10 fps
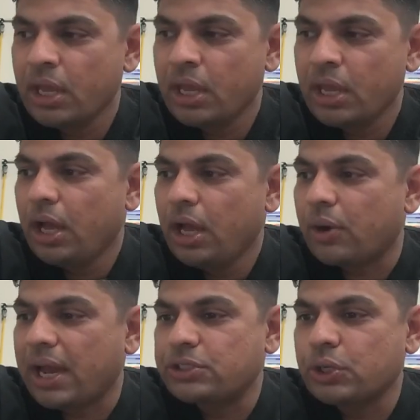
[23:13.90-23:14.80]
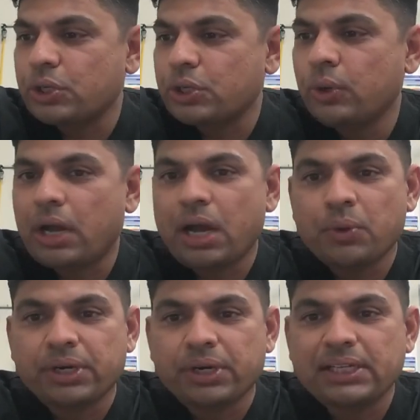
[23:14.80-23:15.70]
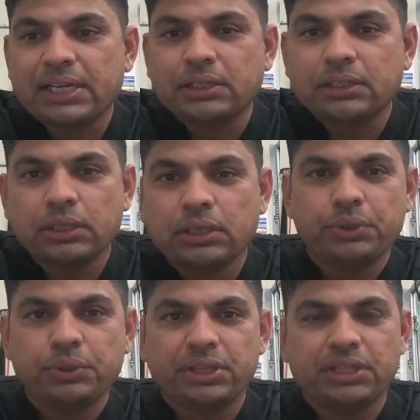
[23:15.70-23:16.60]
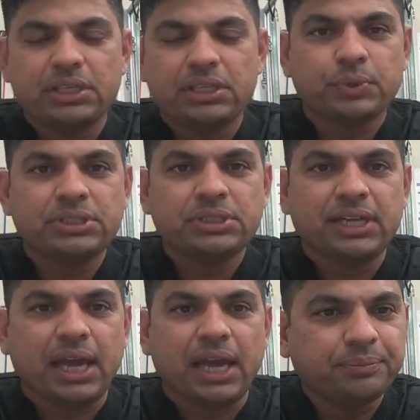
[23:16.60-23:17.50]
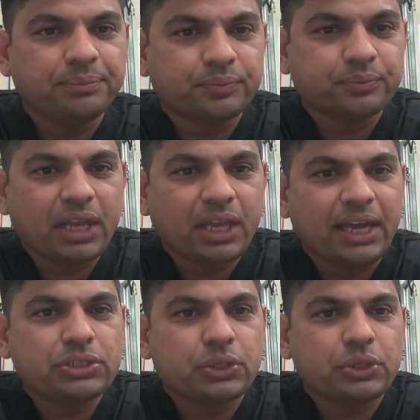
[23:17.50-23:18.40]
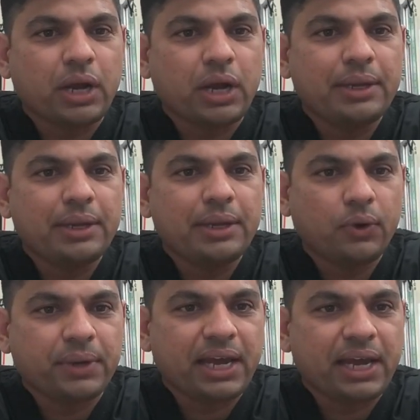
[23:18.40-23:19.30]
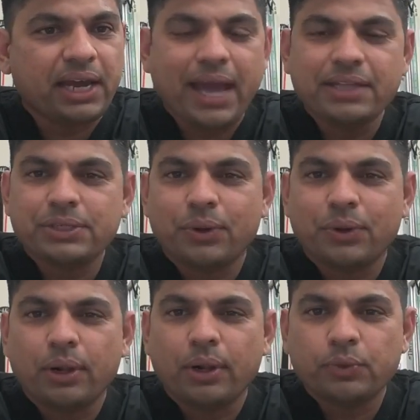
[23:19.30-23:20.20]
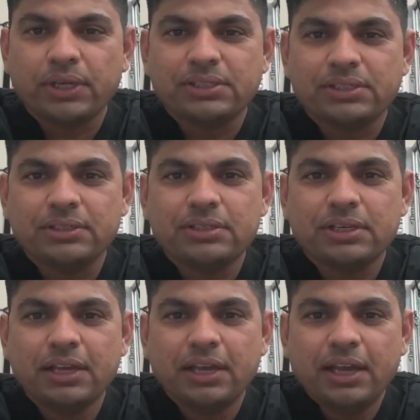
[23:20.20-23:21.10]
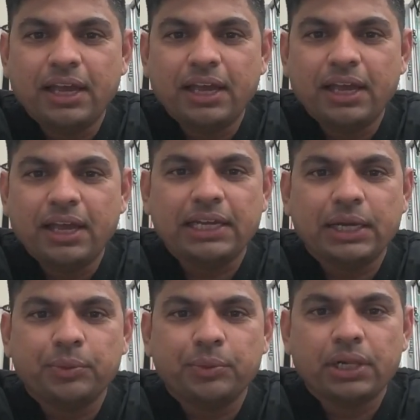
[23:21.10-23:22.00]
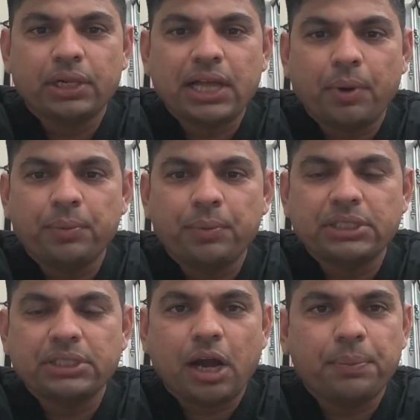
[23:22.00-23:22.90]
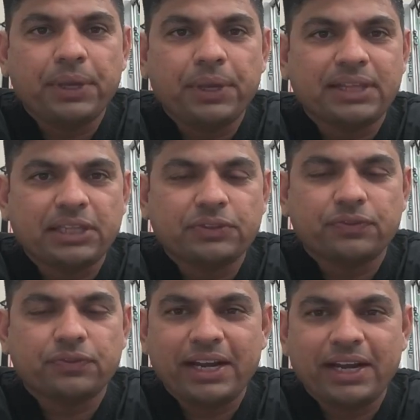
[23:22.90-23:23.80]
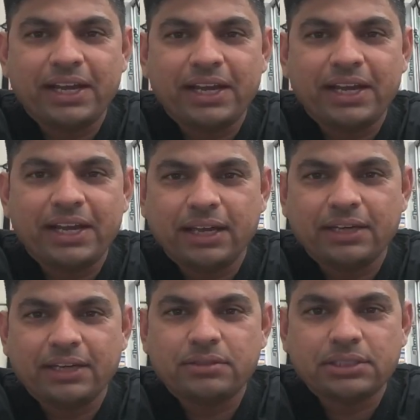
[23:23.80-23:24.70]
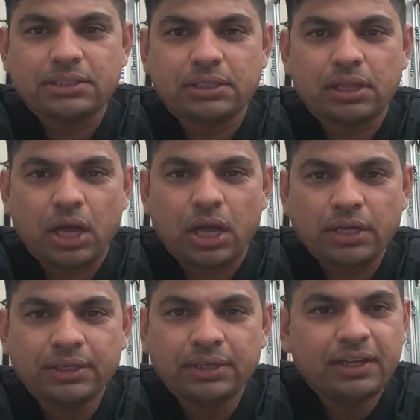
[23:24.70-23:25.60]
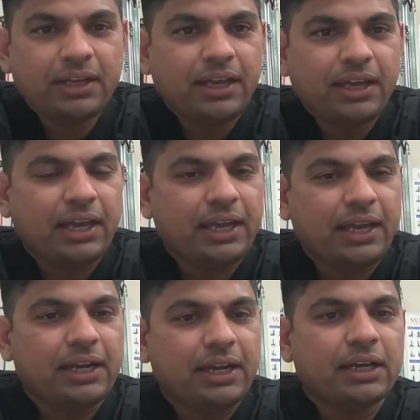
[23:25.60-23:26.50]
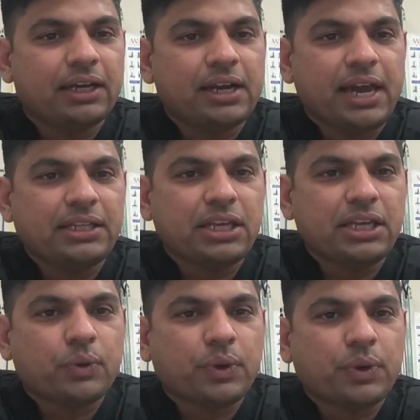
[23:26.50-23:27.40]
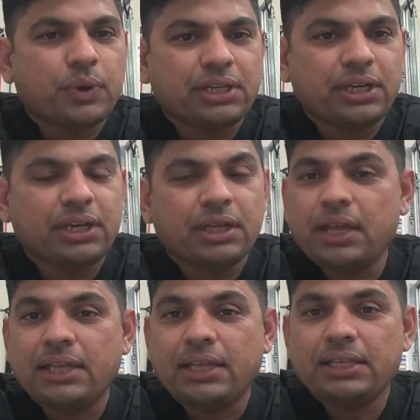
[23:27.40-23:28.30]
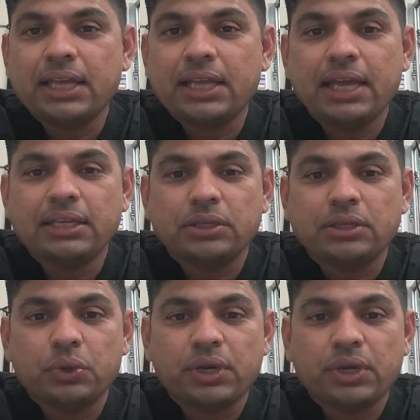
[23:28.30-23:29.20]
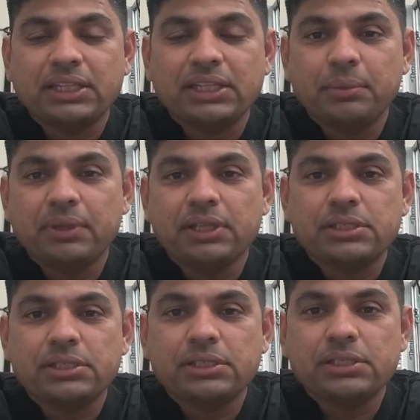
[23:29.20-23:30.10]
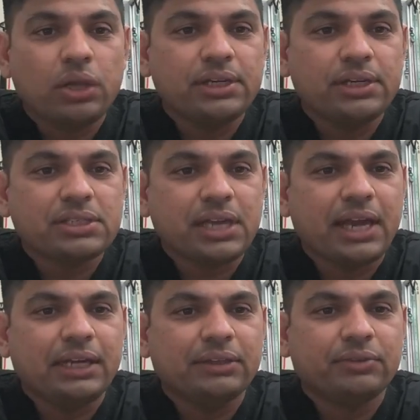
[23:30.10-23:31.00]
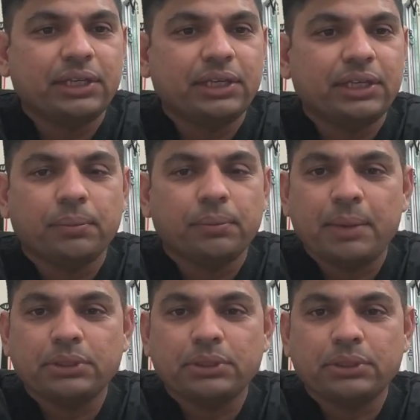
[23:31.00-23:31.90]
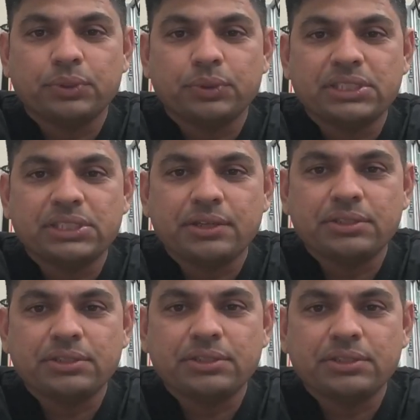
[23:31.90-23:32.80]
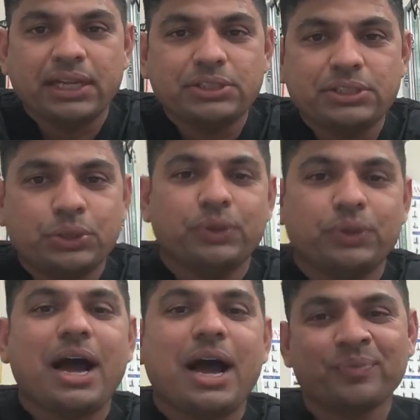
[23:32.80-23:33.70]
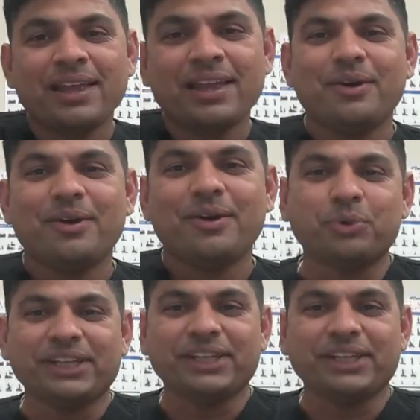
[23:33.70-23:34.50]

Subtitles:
all right, so we're gonna conclude with this one today. Okay, so I hope I answered all your questions, and we'll come up with the topic next Friday again at 6 o'clock. And any question, anything, you can email us, call us, and we will be able to reach out to you and let you know. Now, one more thing.